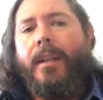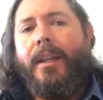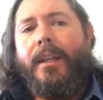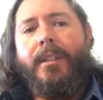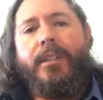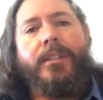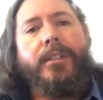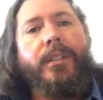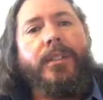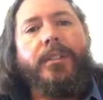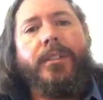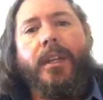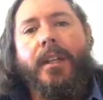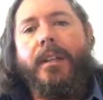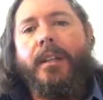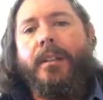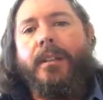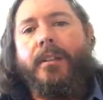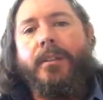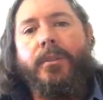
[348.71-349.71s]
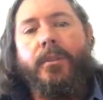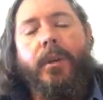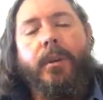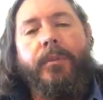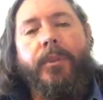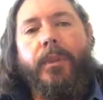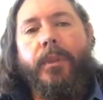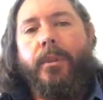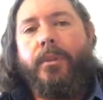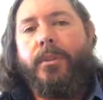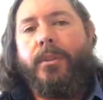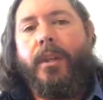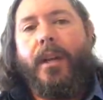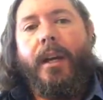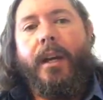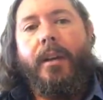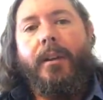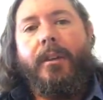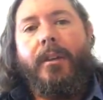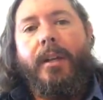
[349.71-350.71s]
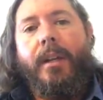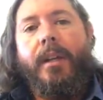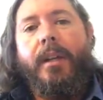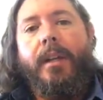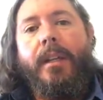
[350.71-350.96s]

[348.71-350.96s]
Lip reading: It's just like 12-year-old child.